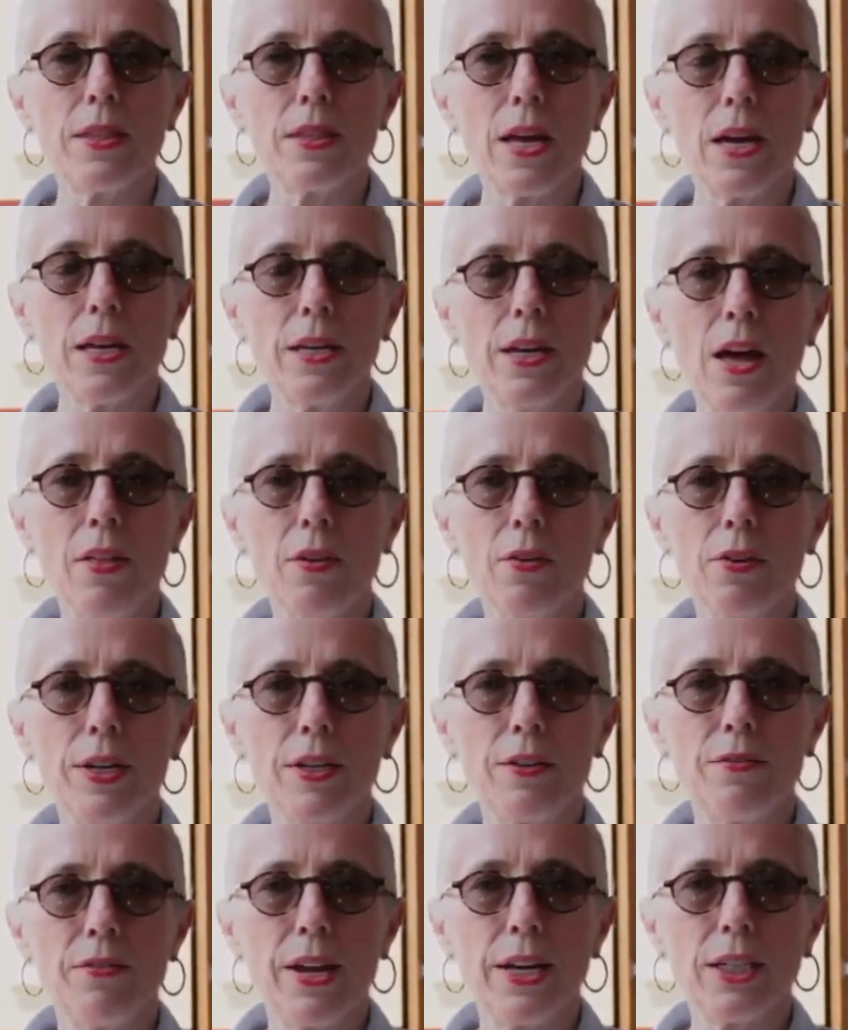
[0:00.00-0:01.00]
Another
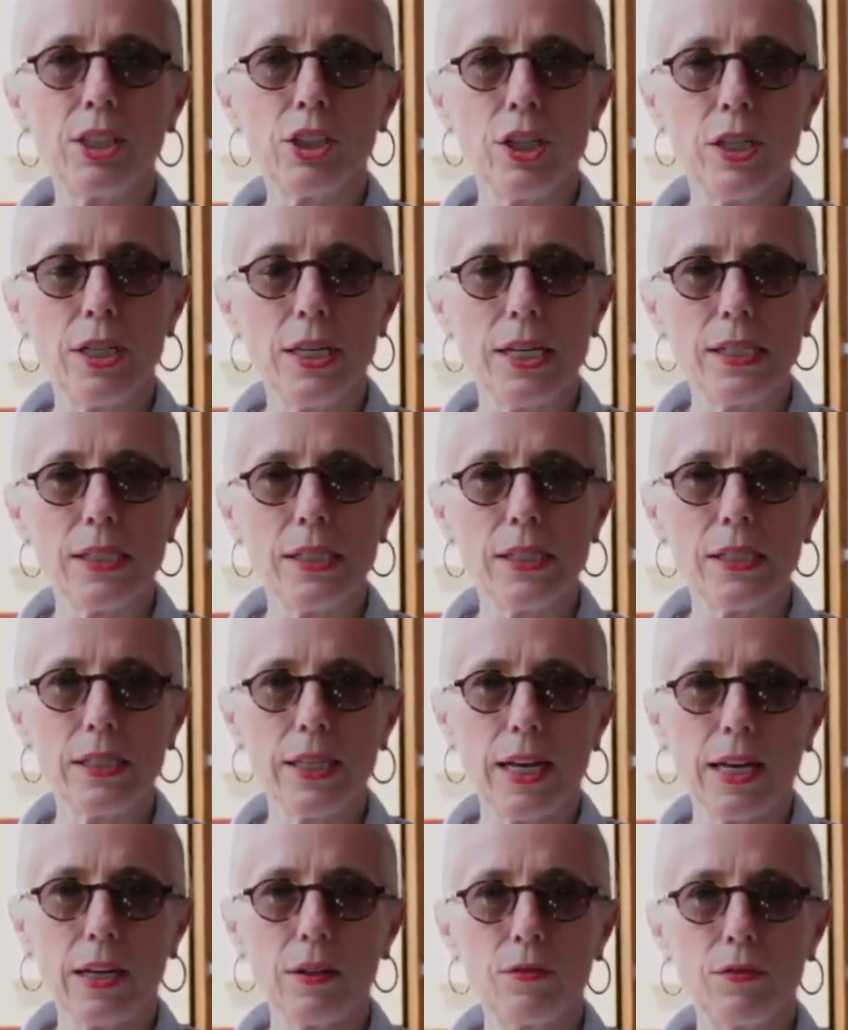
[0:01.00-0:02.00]
innovation is the
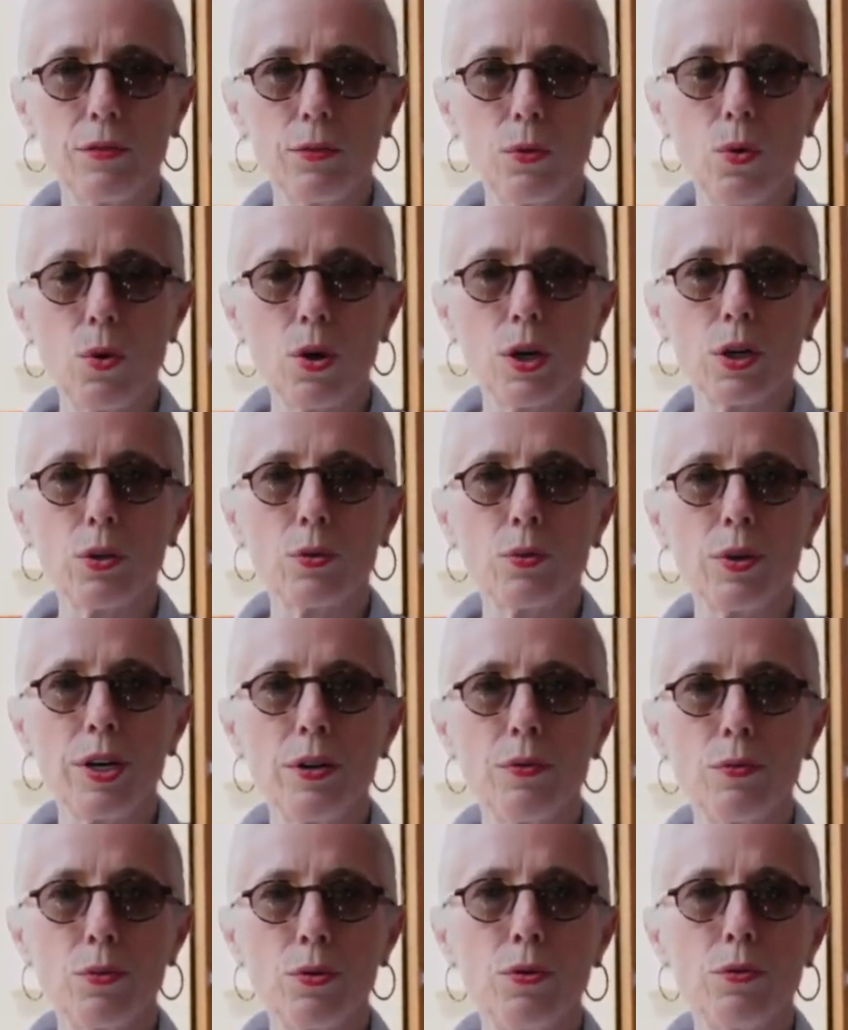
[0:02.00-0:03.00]
second floor
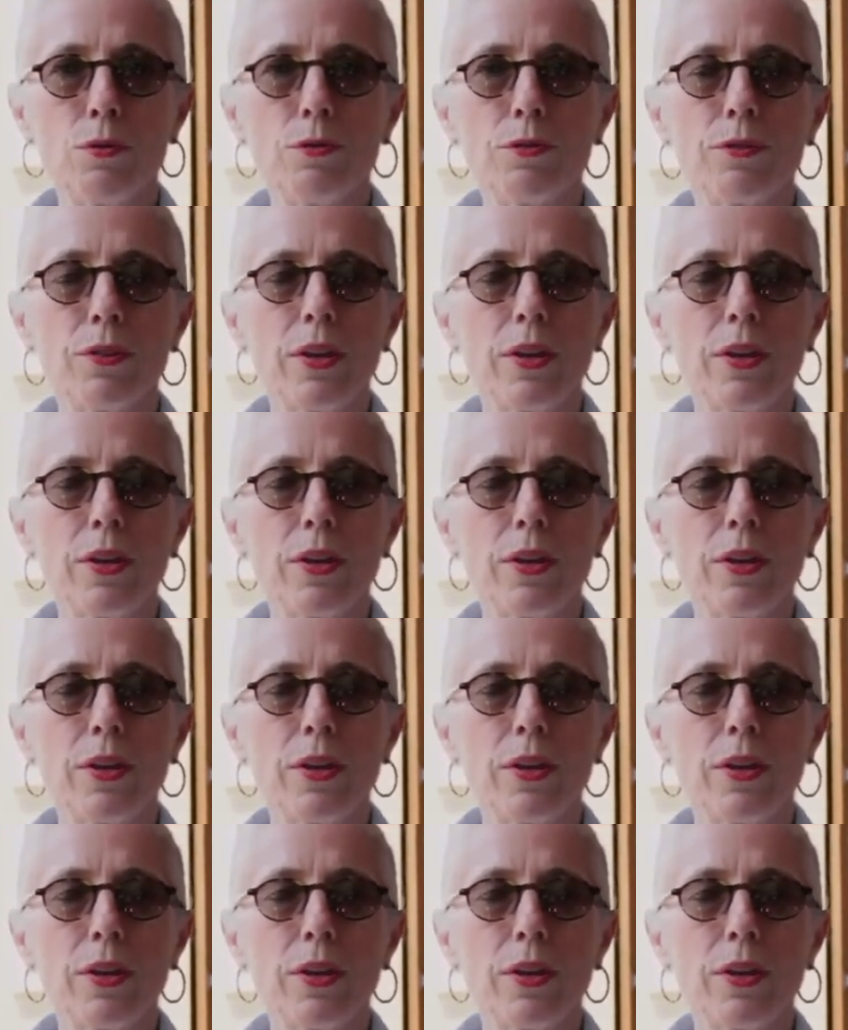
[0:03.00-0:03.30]
green roof.